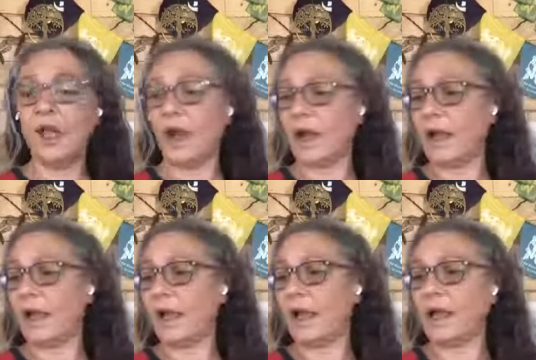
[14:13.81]

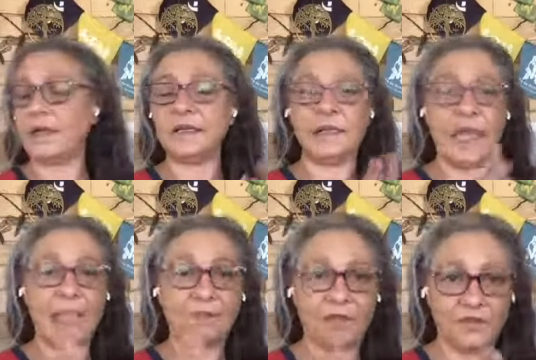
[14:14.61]
I, it is
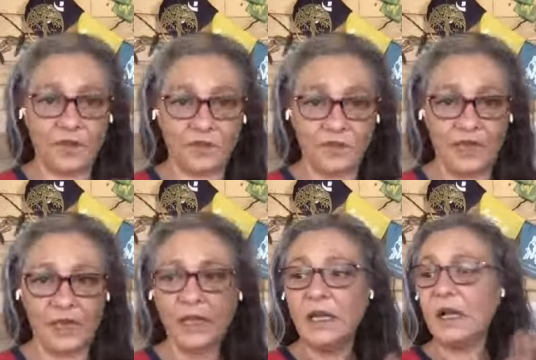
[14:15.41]
capped at 50.